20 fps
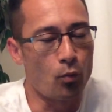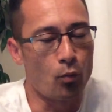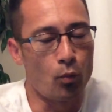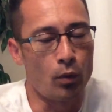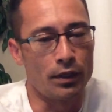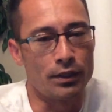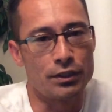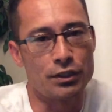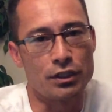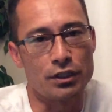
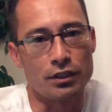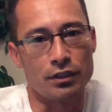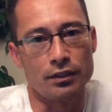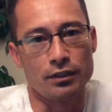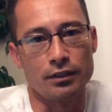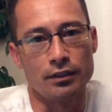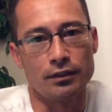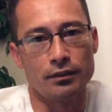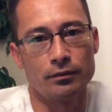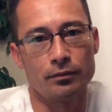what
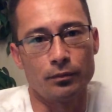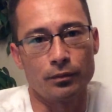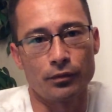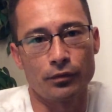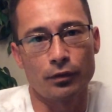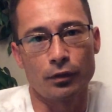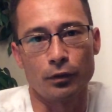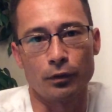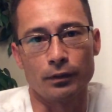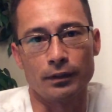she
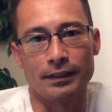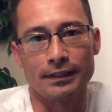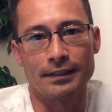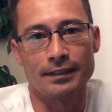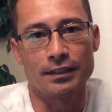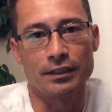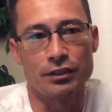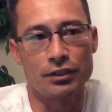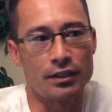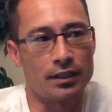was currently
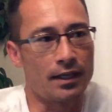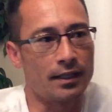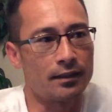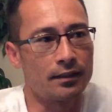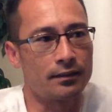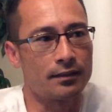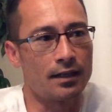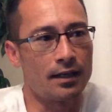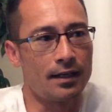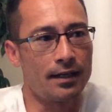teaching at
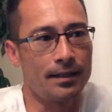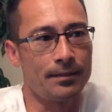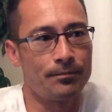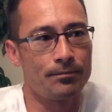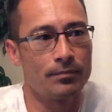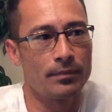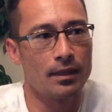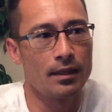the time.